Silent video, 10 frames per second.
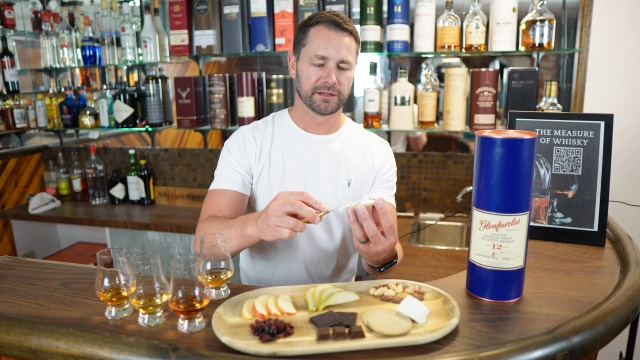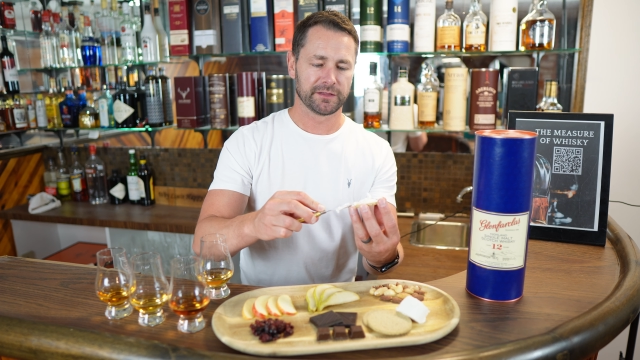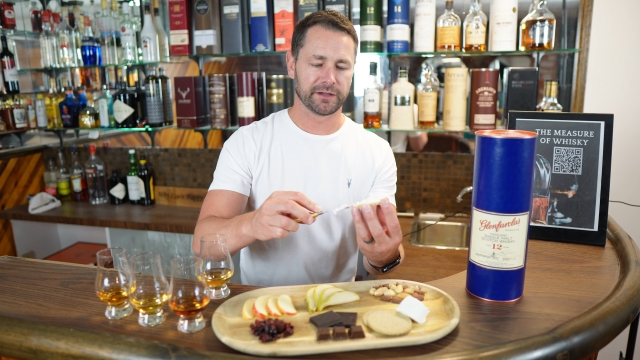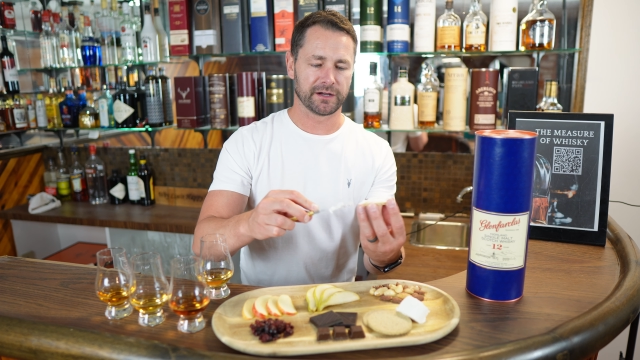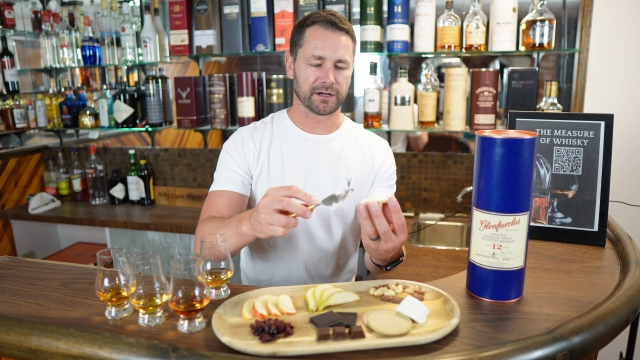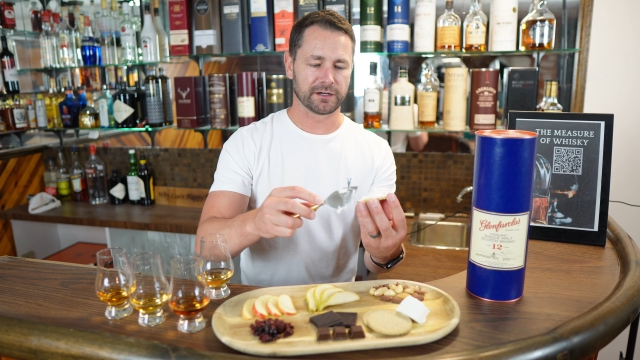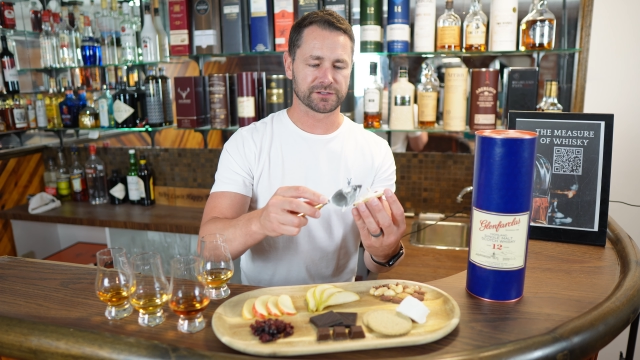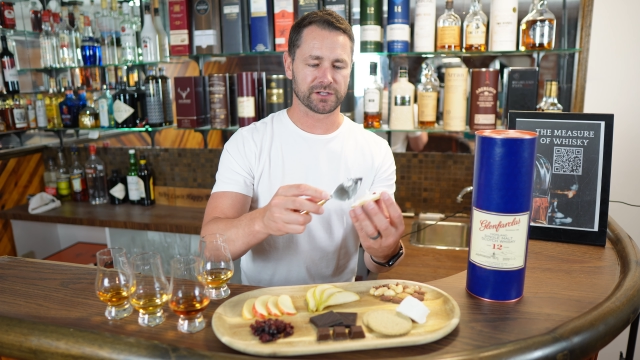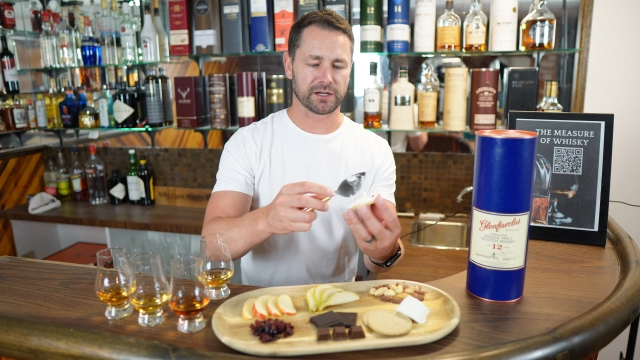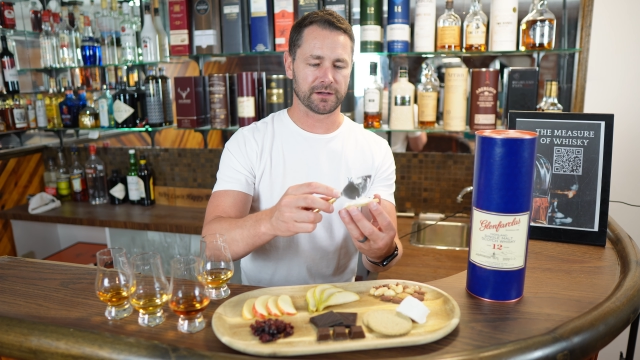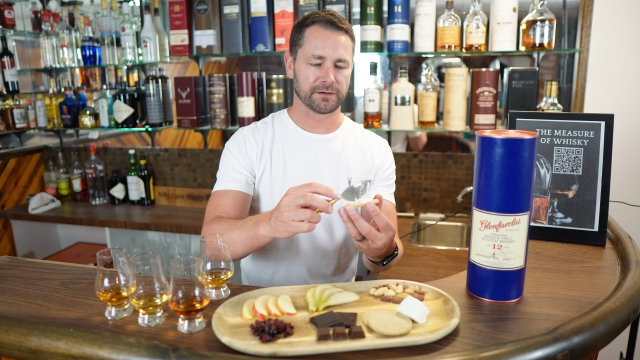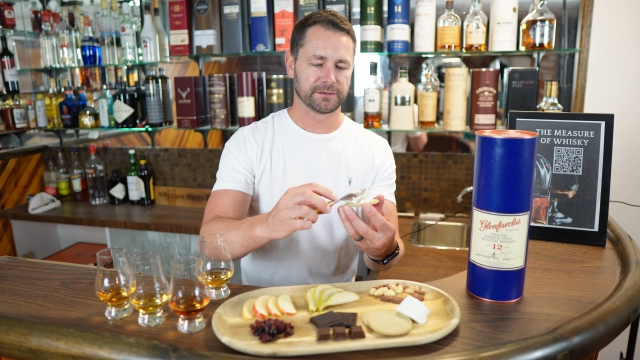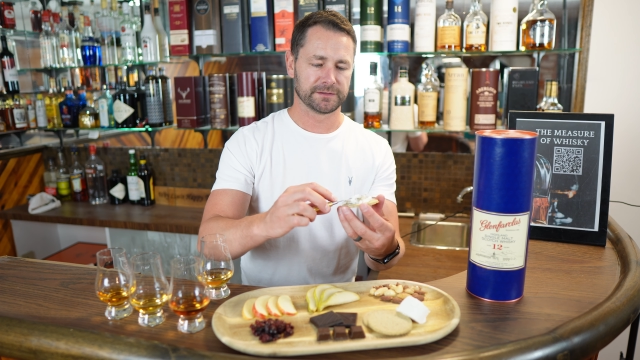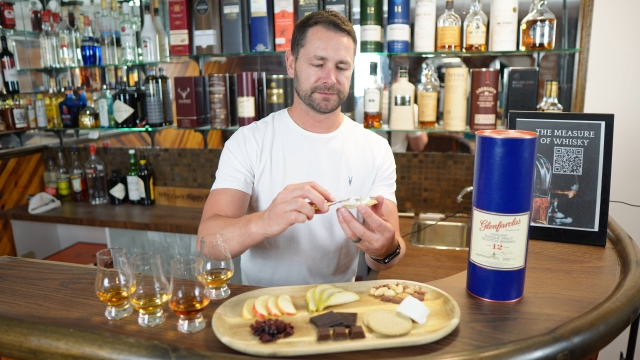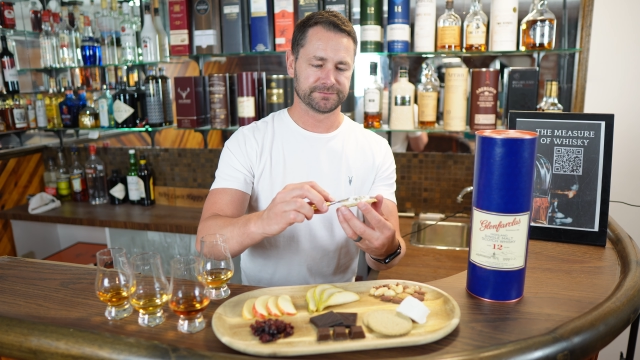that are sort of
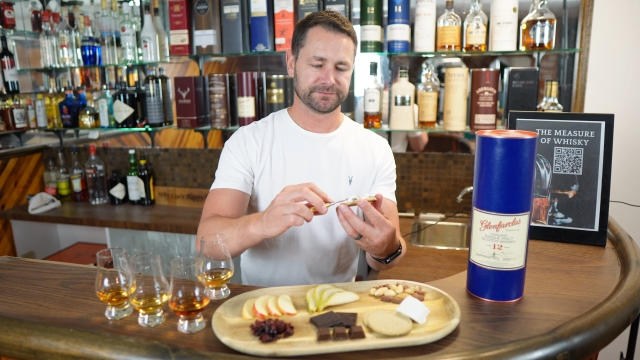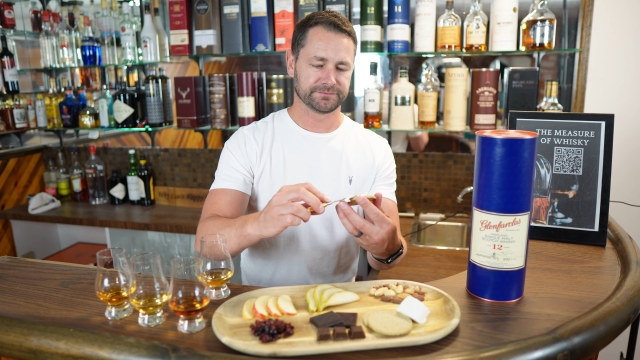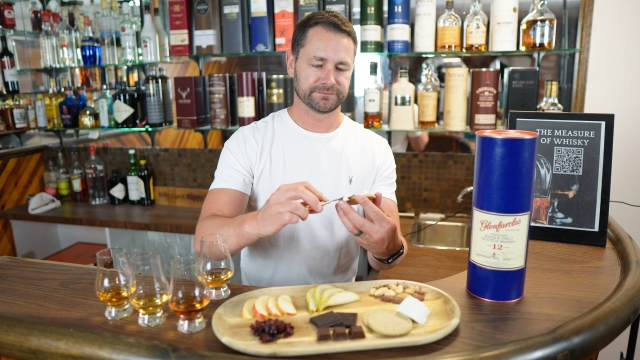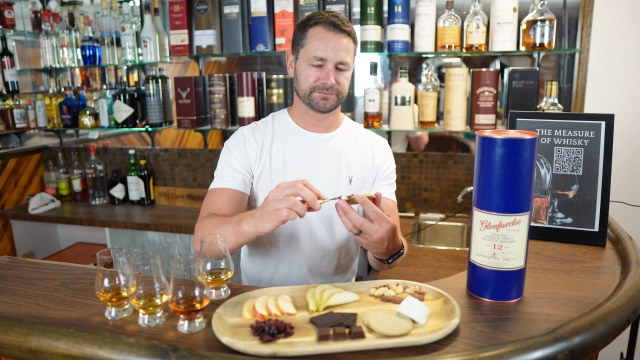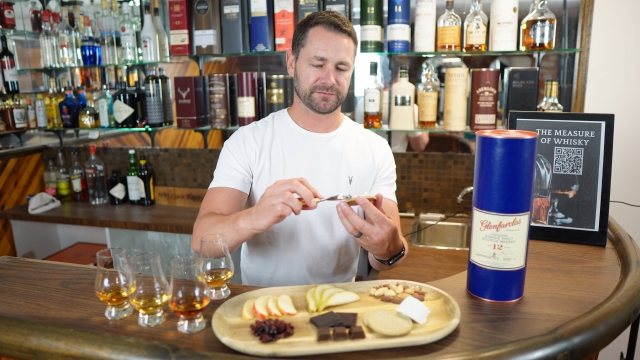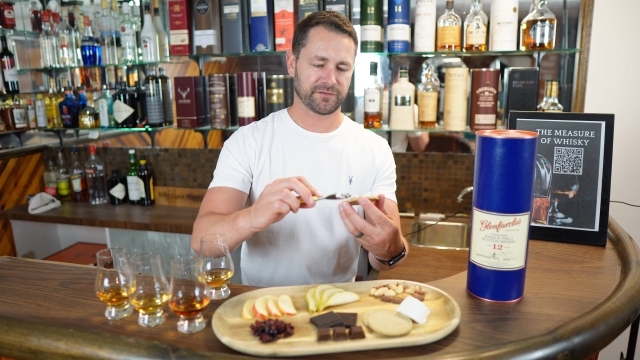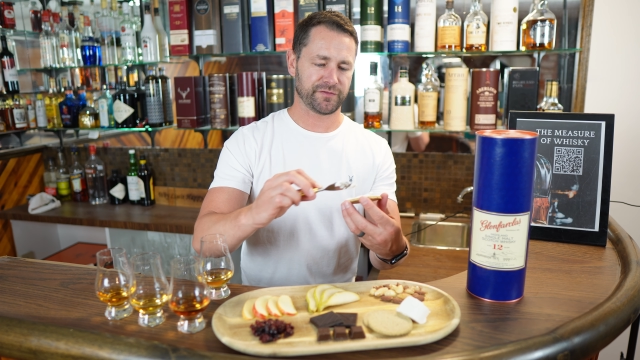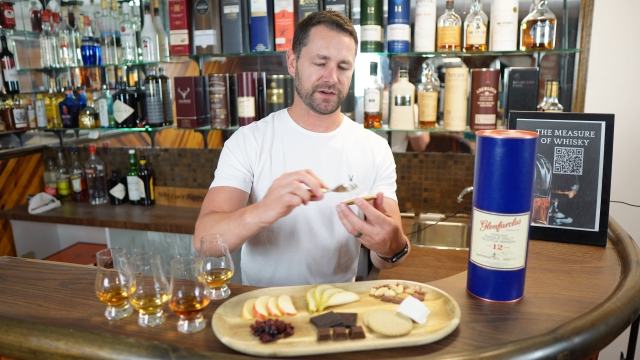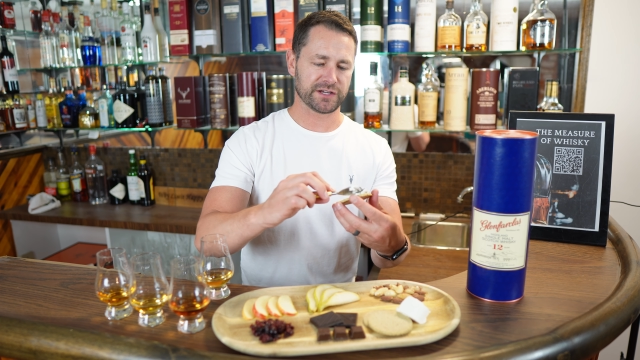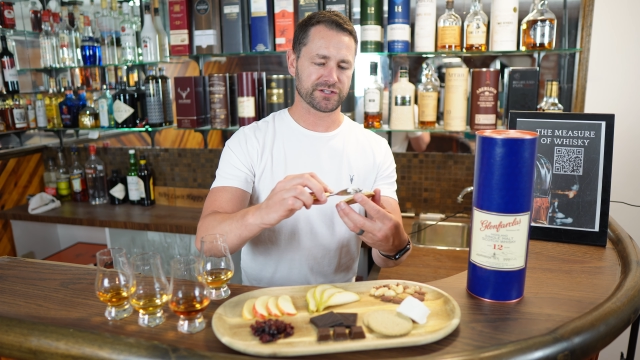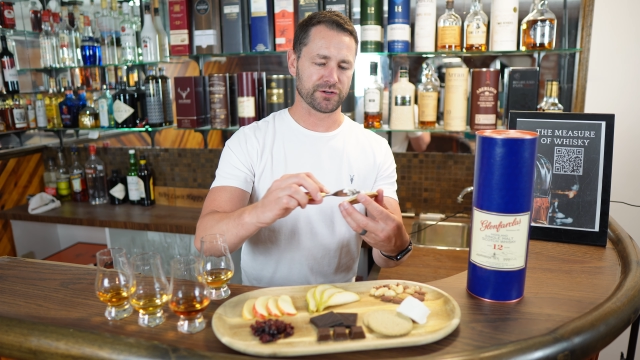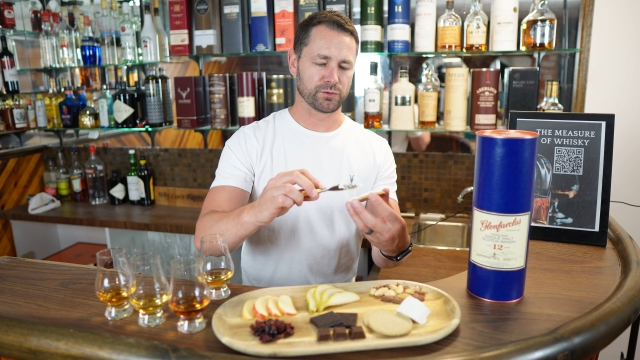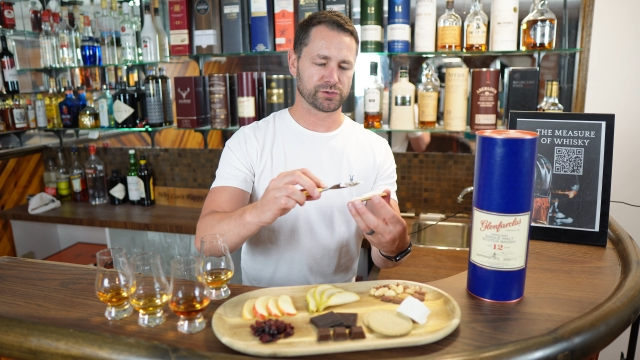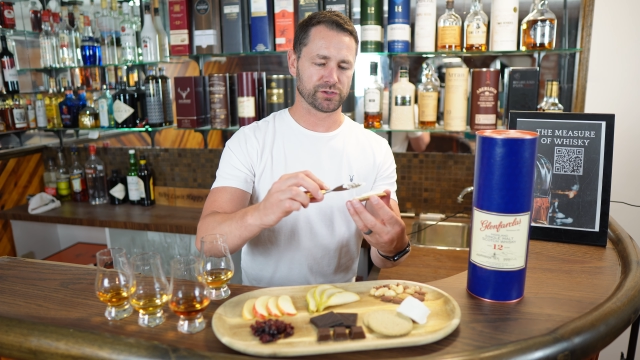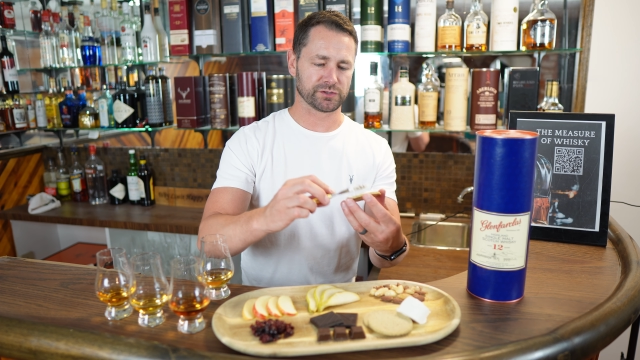finished in
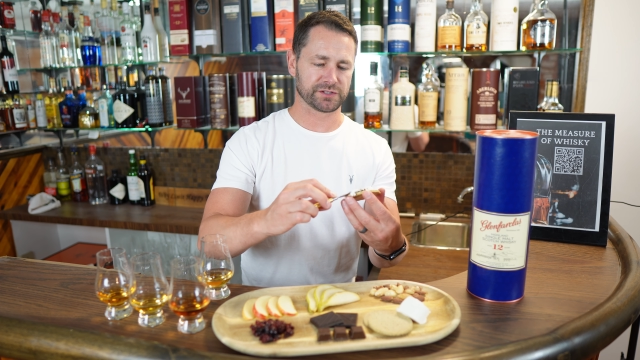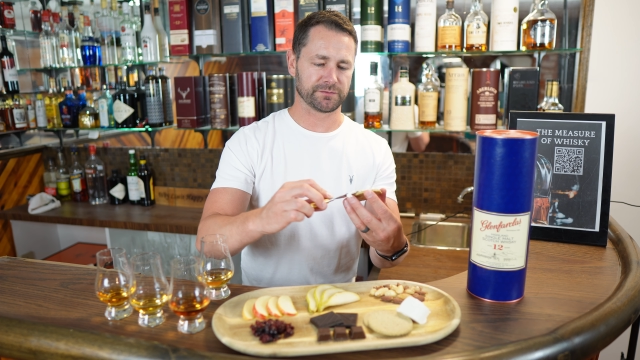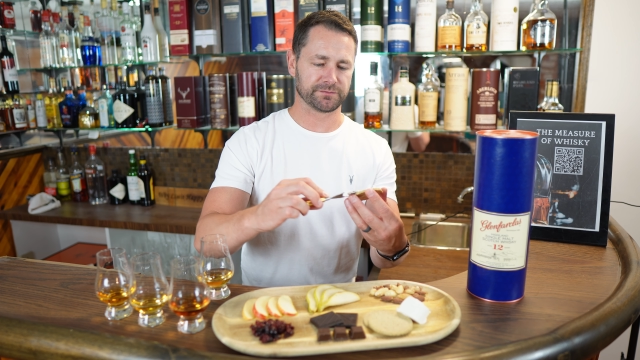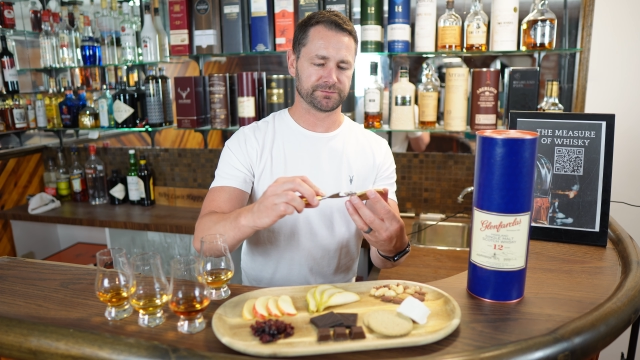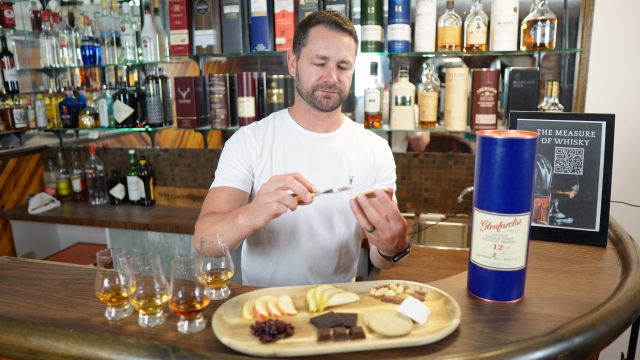all sorts of